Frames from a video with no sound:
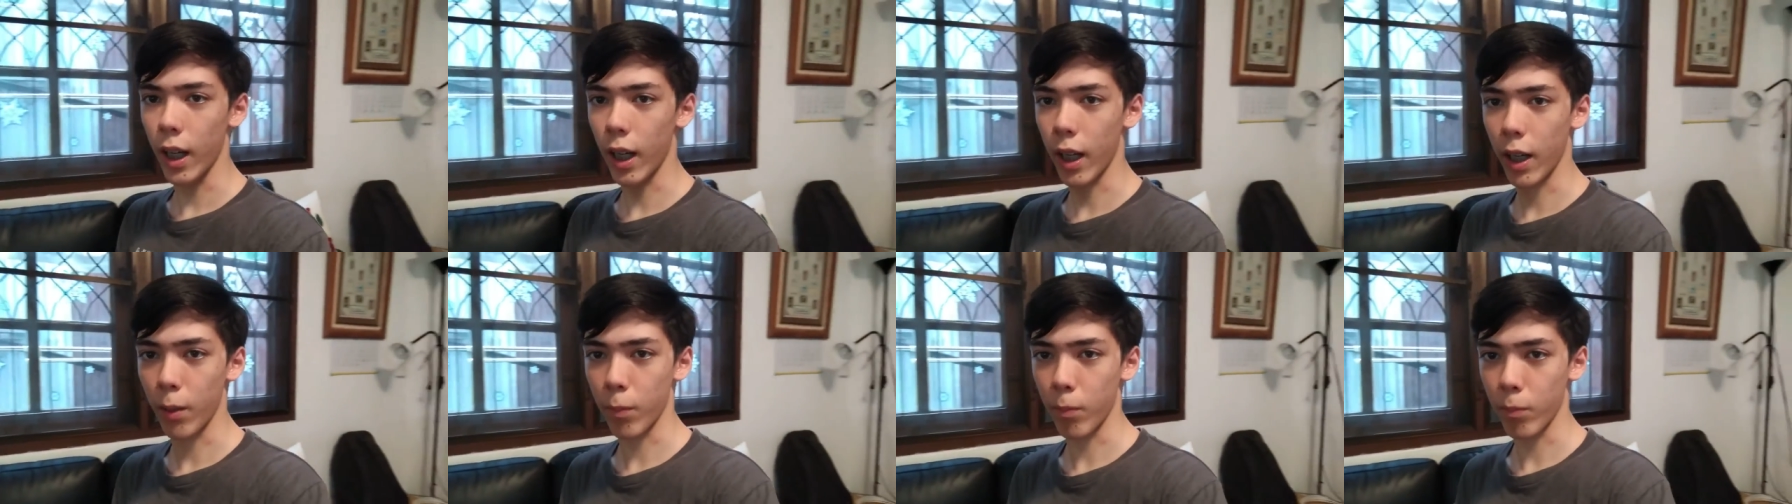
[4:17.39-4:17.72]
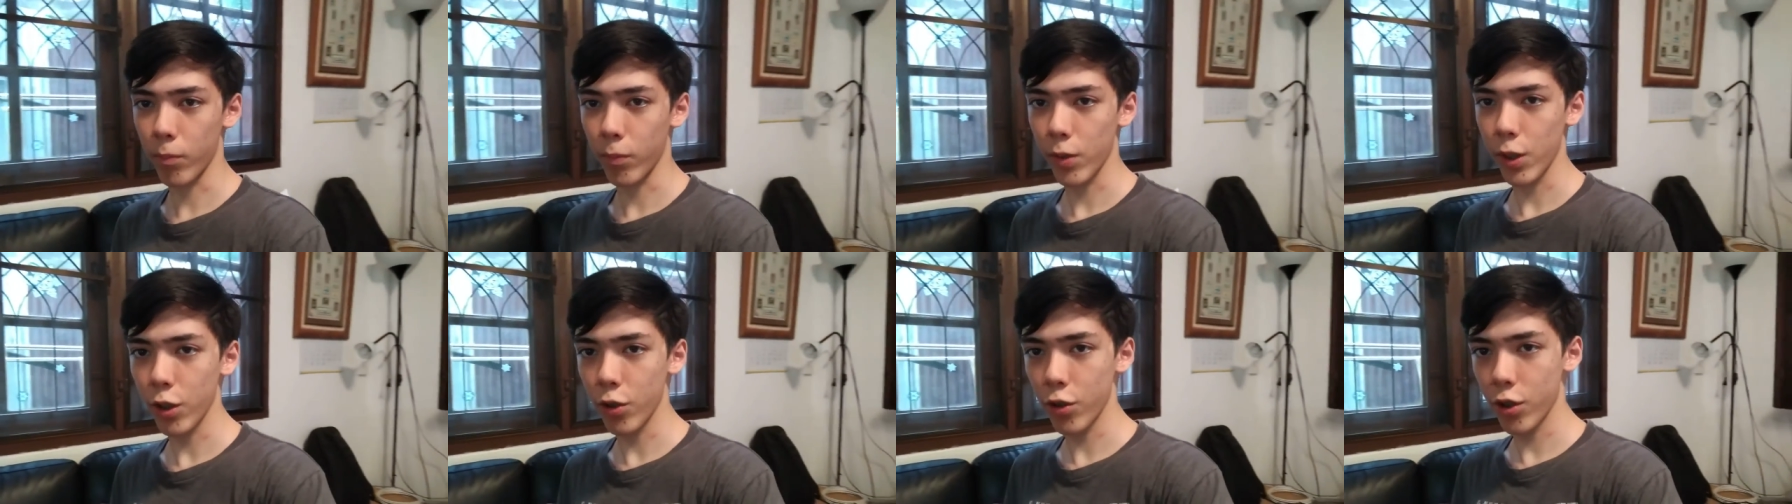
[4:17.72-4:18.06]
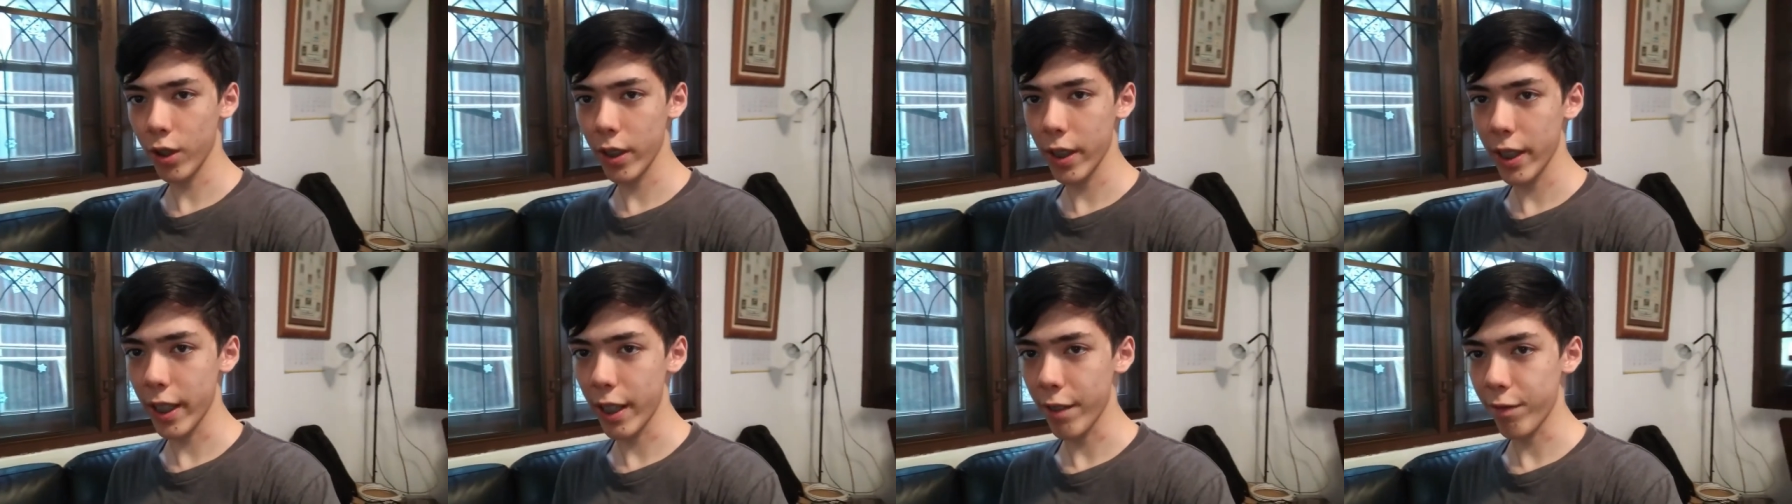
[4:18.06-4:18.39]
Um,
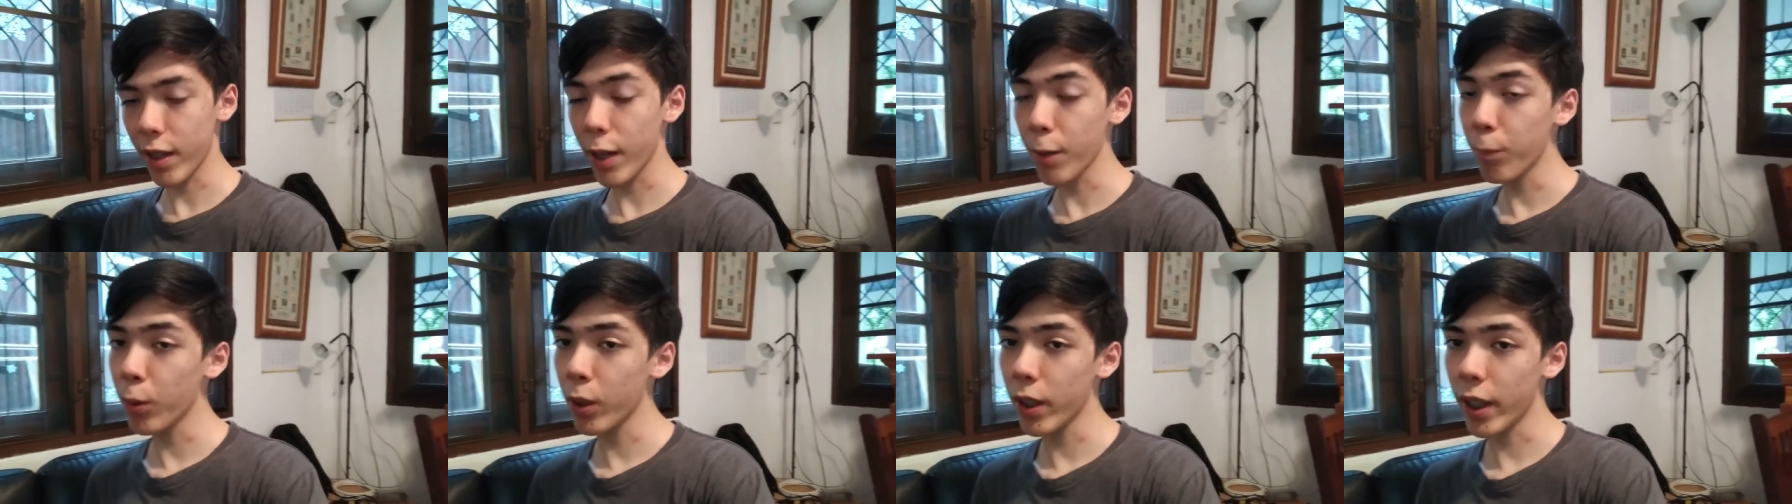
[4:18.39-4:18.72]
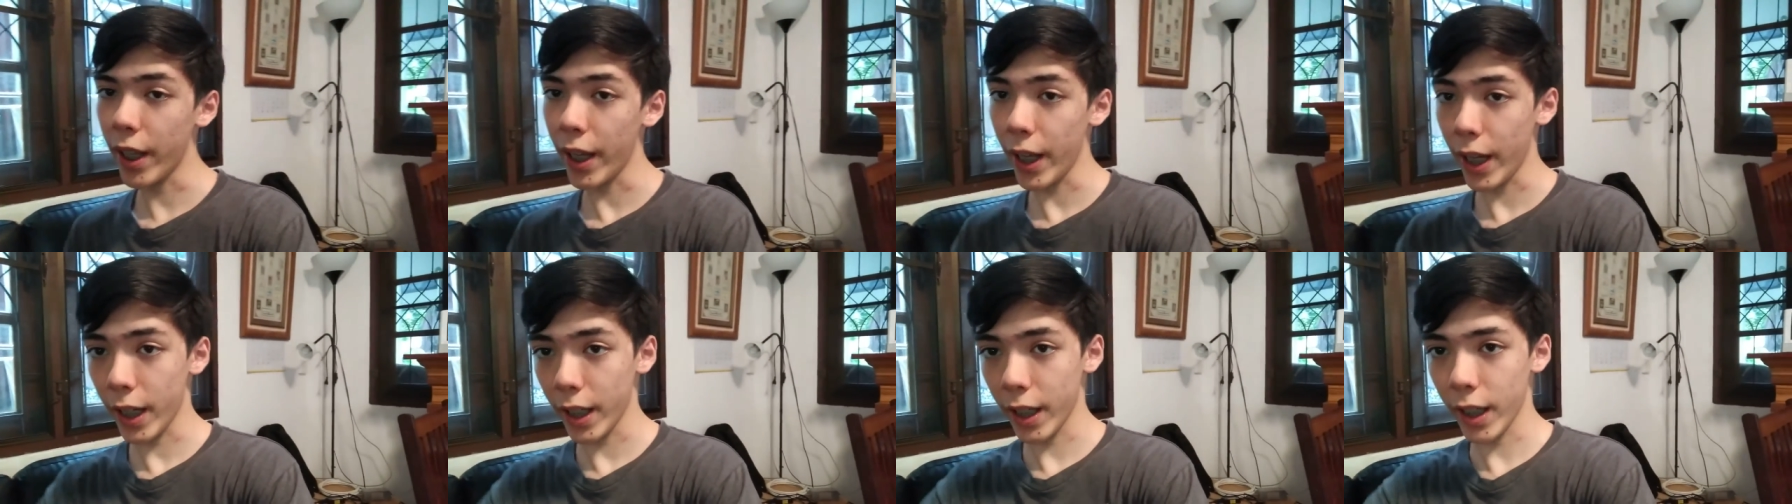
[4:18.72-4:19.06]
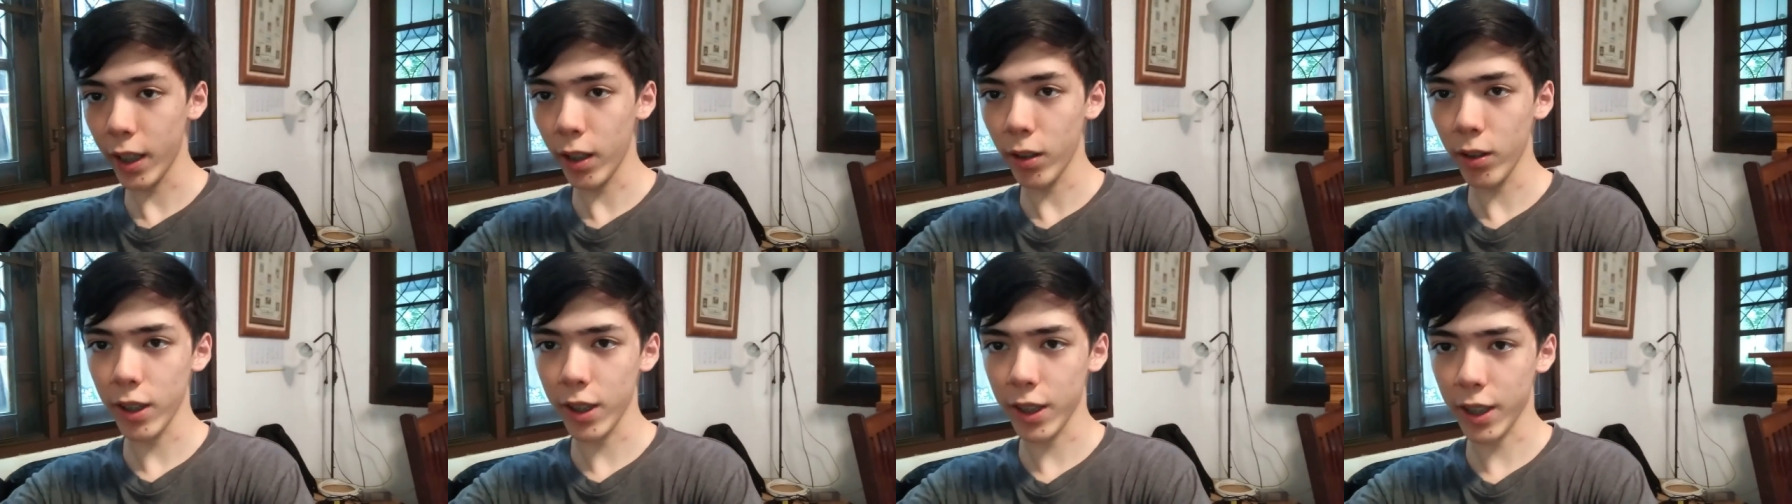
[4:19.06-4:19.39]
usually, if I put it
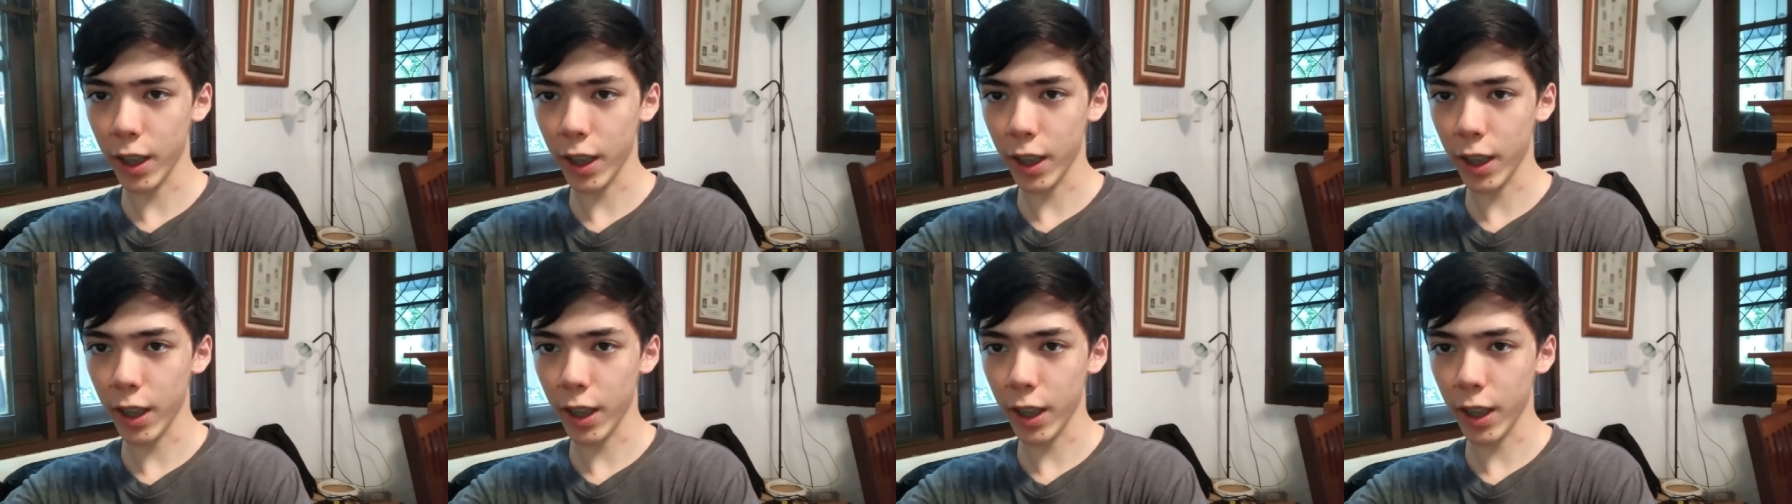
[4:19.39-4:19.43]
handheld,